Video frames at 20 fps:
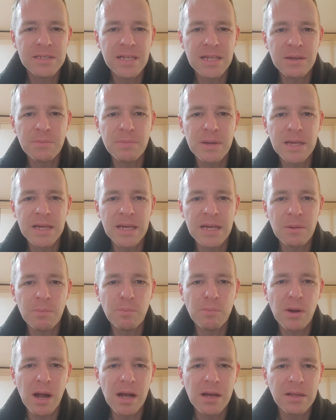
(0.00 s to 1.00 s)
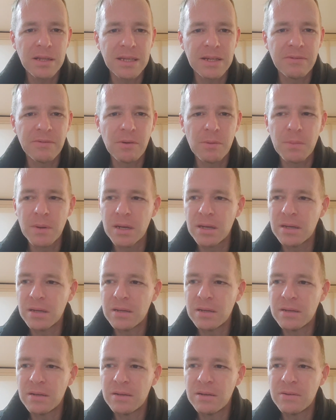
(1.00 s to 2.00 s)
like picking up broccoli from
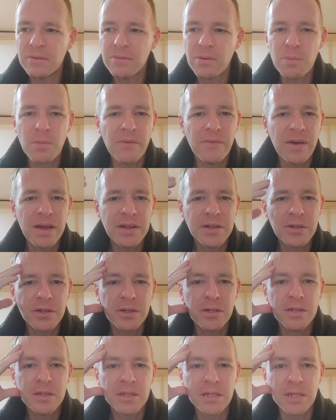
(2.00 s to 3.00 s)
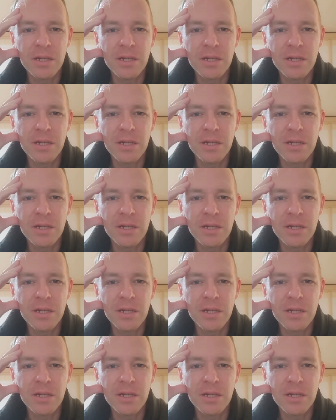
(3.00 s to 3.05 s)
a vendor,